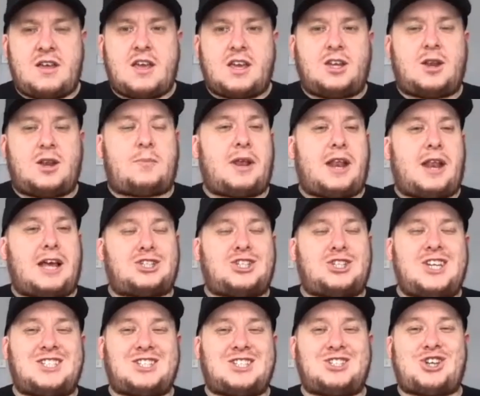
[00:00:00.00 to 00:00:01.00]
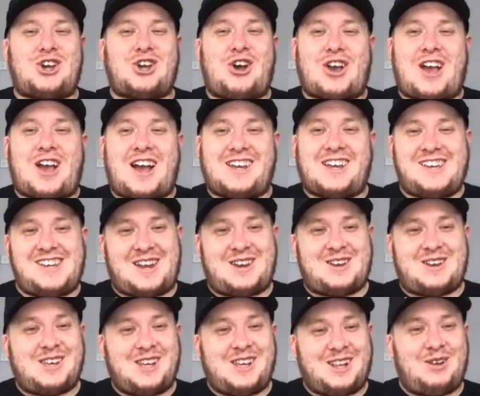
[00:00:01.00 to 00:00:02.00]
You're a bit like cheese and chalk, aren't you?
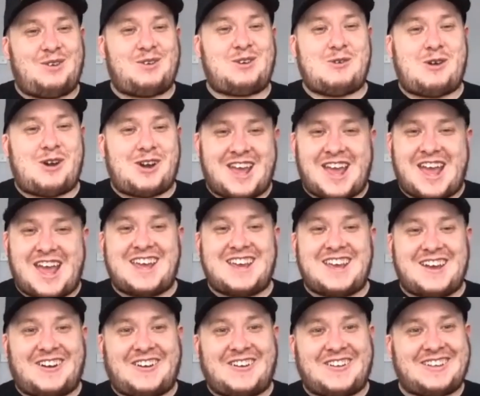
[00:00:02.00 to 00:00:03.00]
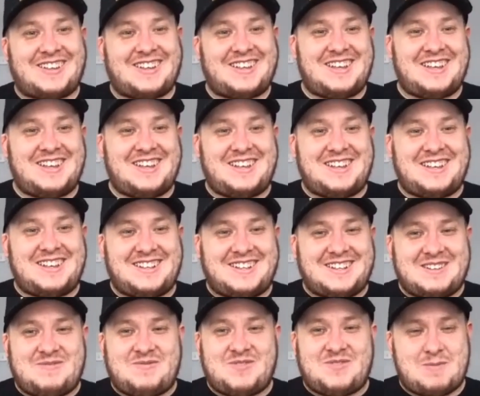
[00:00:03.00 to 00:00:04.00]
Jan? You love you or you hate you. My marmite.
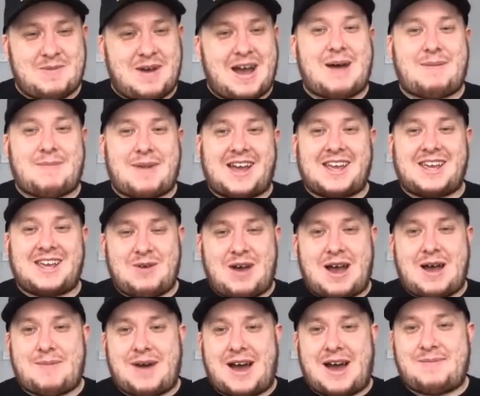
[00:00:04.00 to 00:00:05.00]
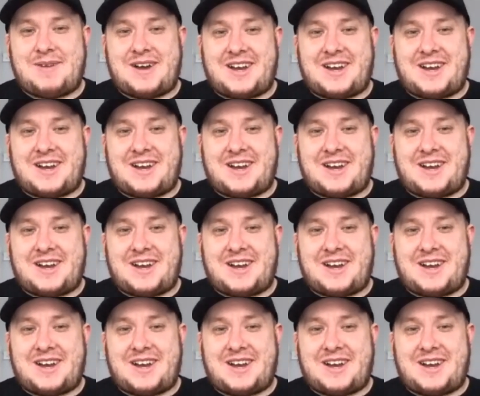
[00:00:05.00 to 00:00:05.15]
I am the marmite of battle